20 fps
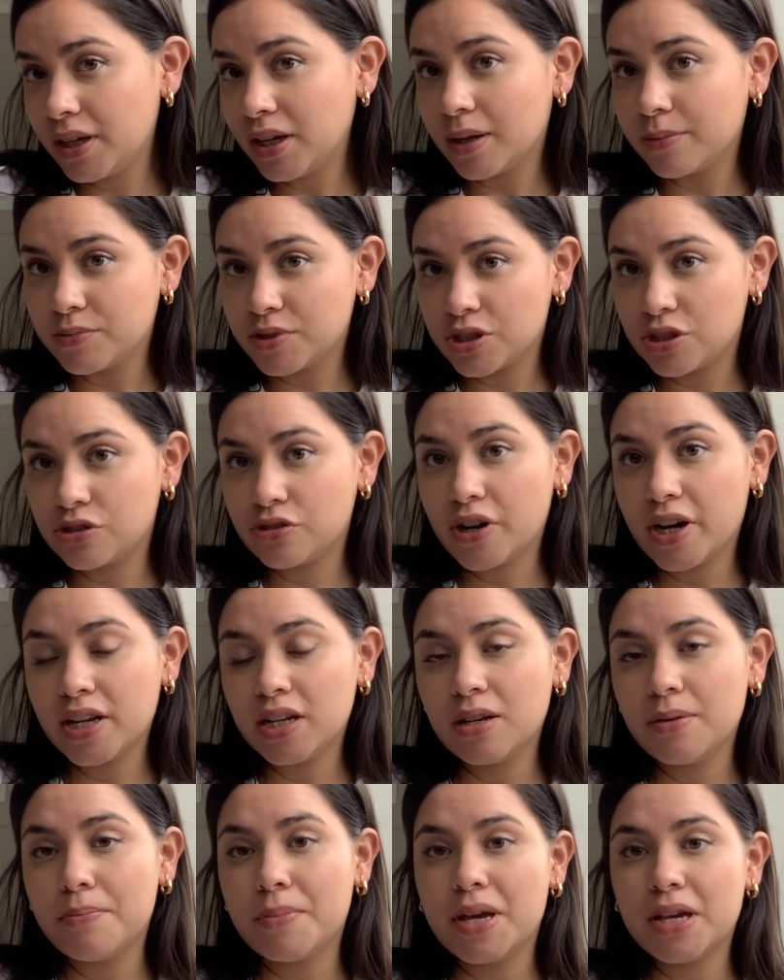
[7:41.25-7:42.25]
I'm just trying
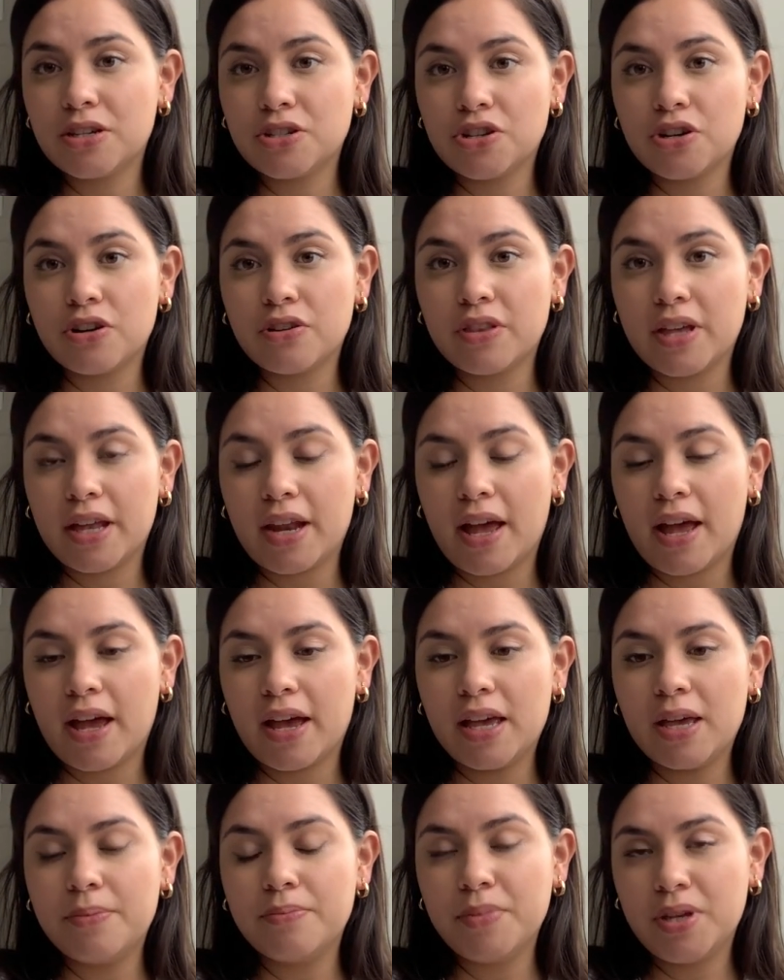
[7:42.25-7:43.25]
to make sure that I
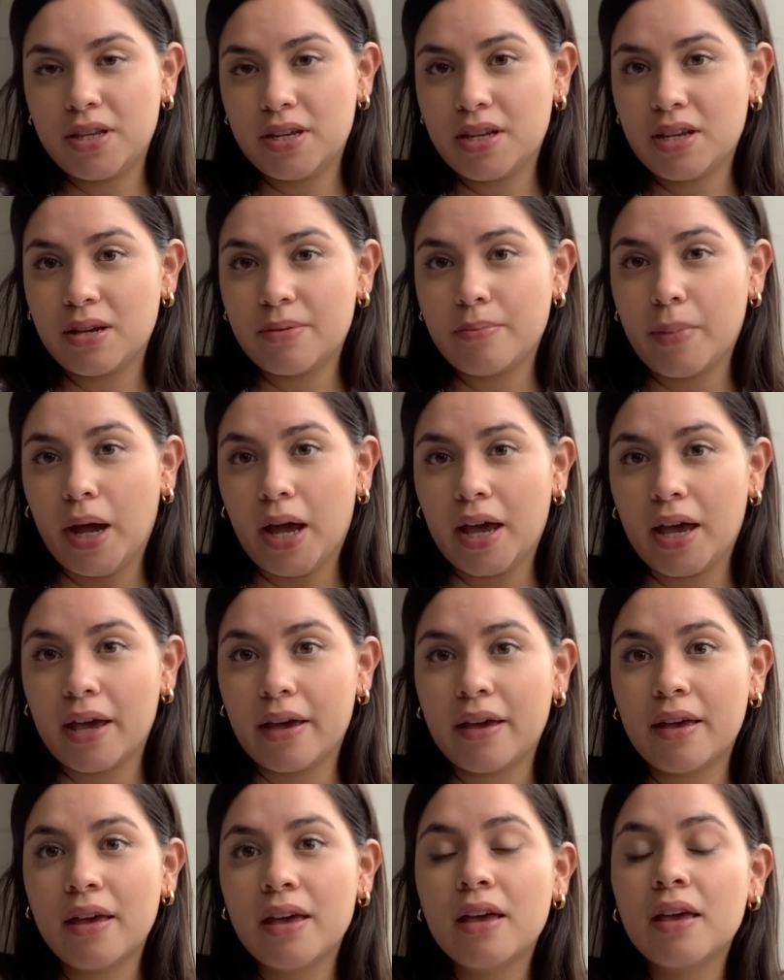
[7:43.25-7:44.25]
am meeting
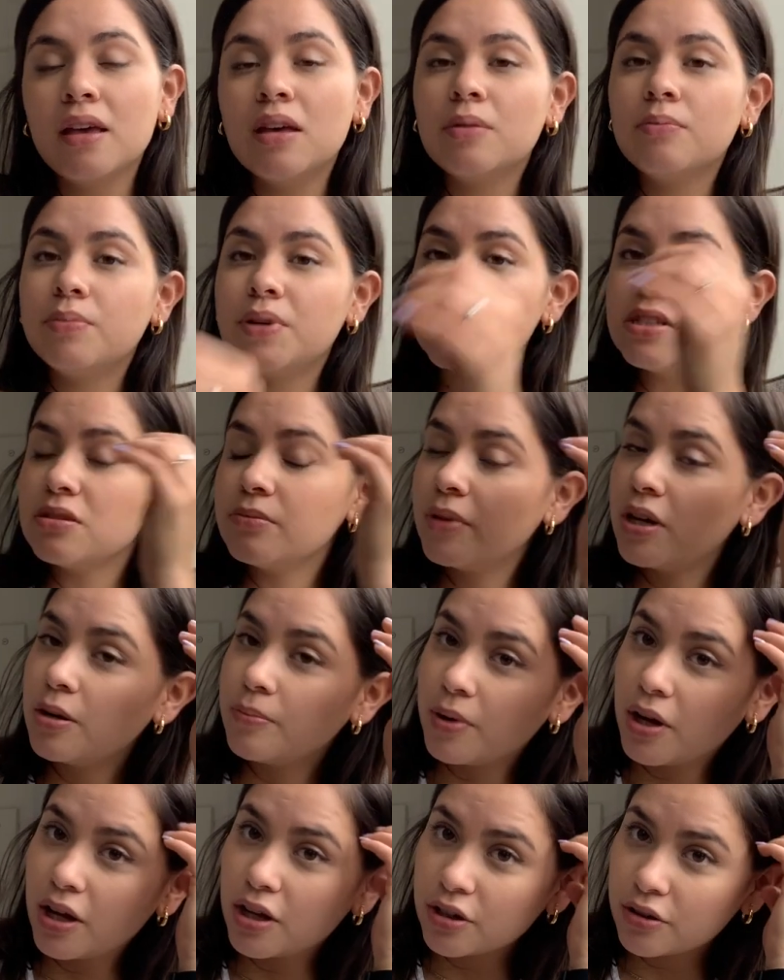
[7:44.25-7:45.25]
my basal
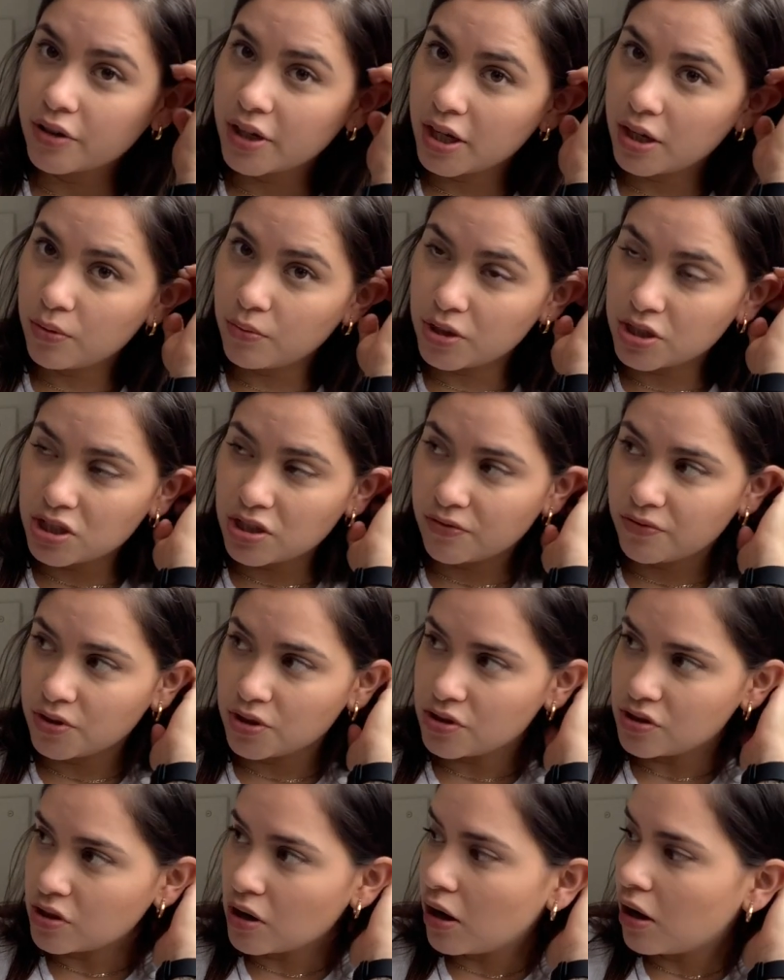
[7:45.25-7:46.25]
metabolic rate, which if you
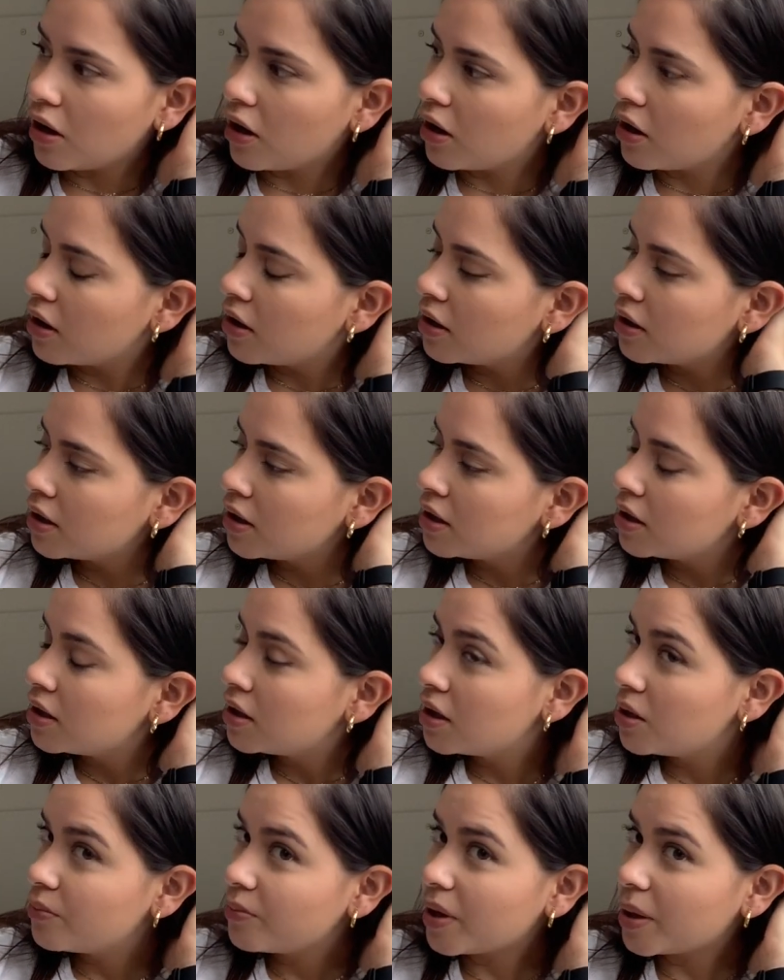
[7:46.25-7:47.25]
saw
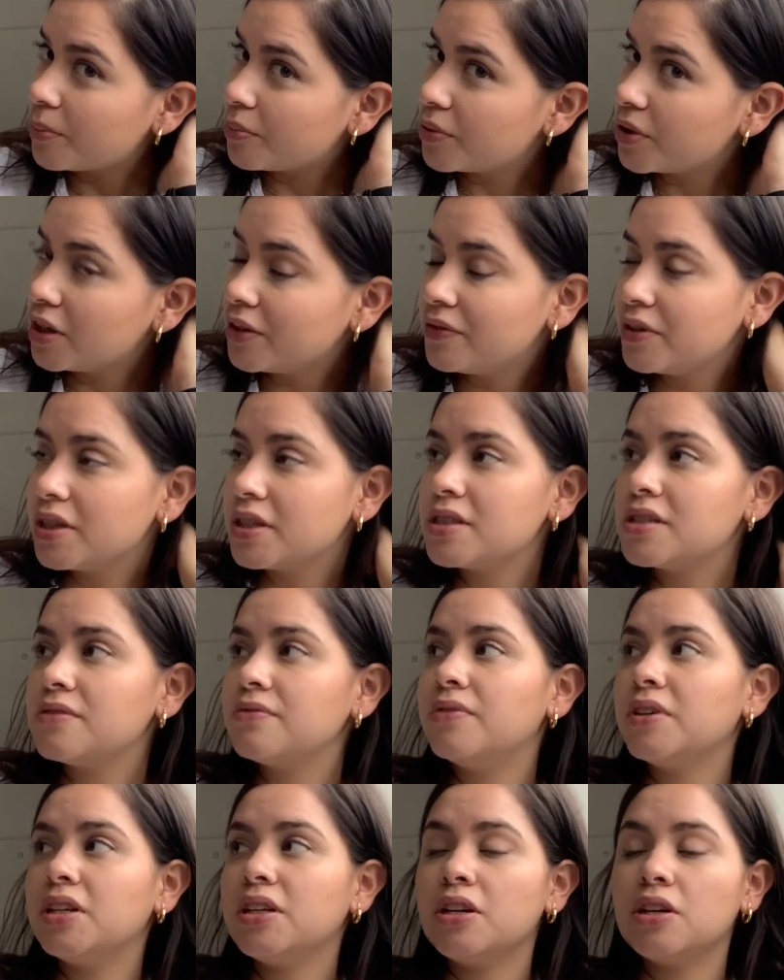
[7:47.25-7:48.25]
my previous
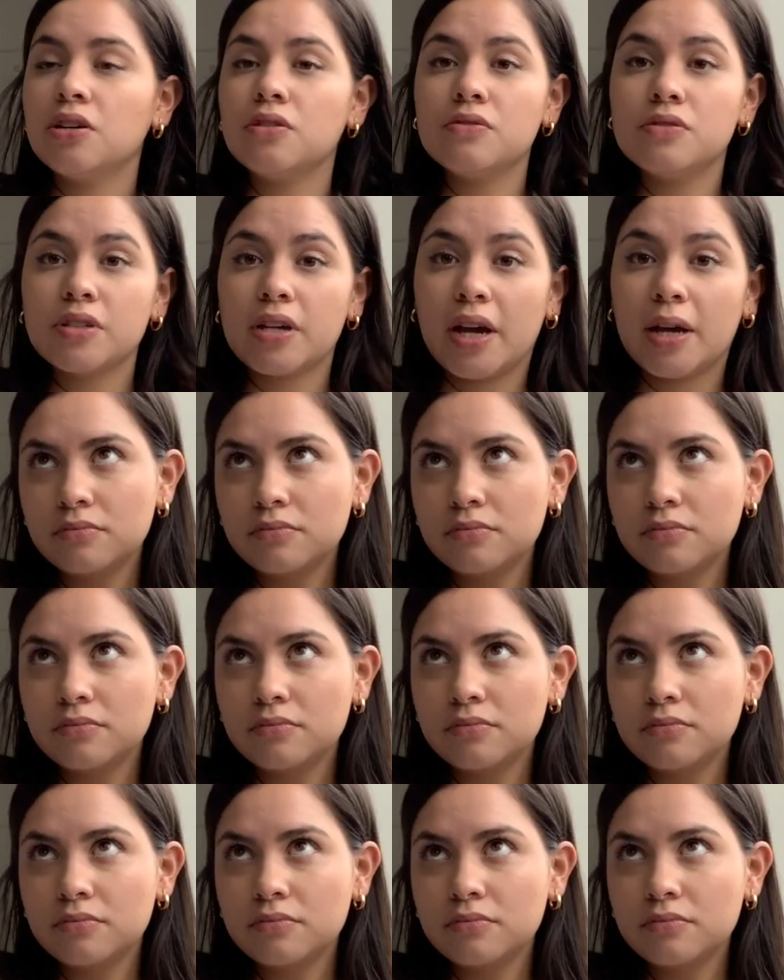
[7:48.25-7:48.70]
videos,